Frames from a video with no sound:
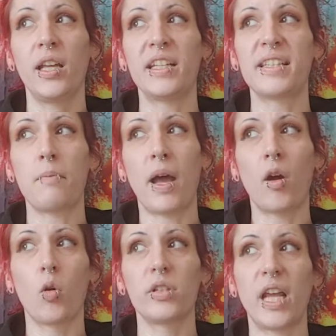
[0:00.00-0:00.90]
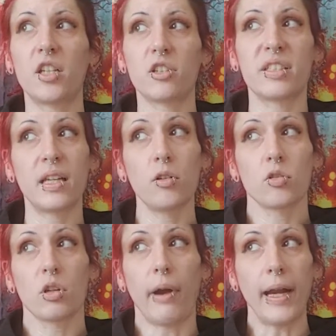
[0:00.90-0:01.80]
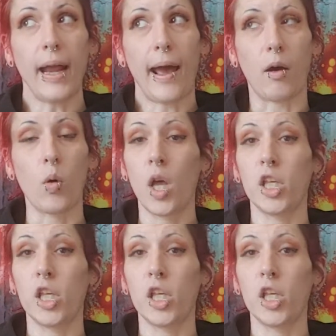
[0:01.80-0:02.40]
Is that my old danger signals are right now.